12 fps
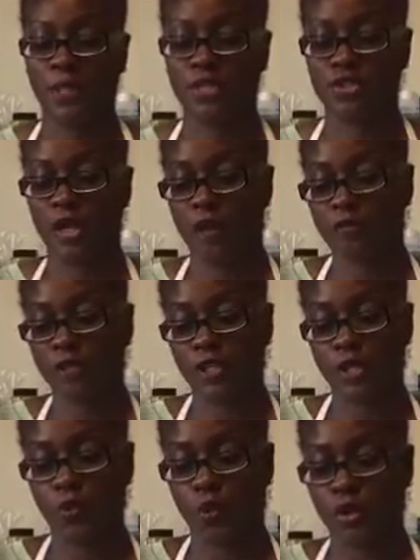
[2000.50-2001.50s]
It's
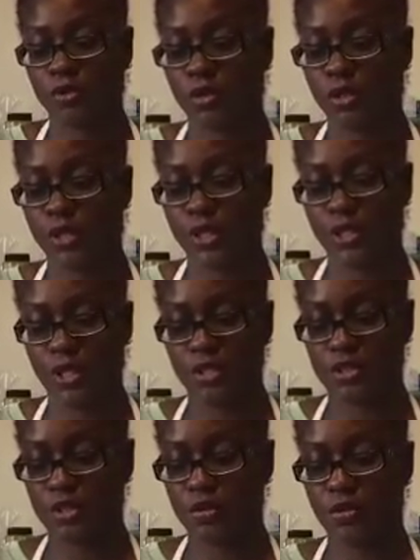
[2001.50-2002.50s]
definitely worth looking
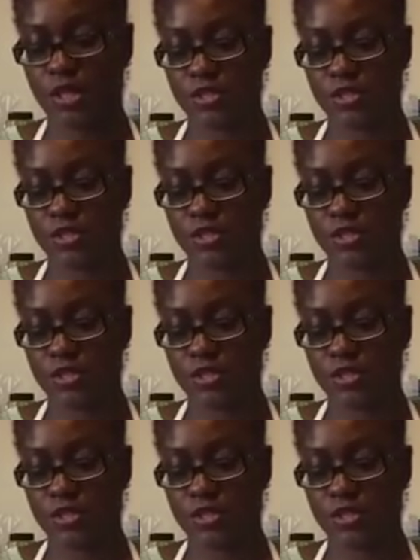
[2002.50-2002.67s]
into.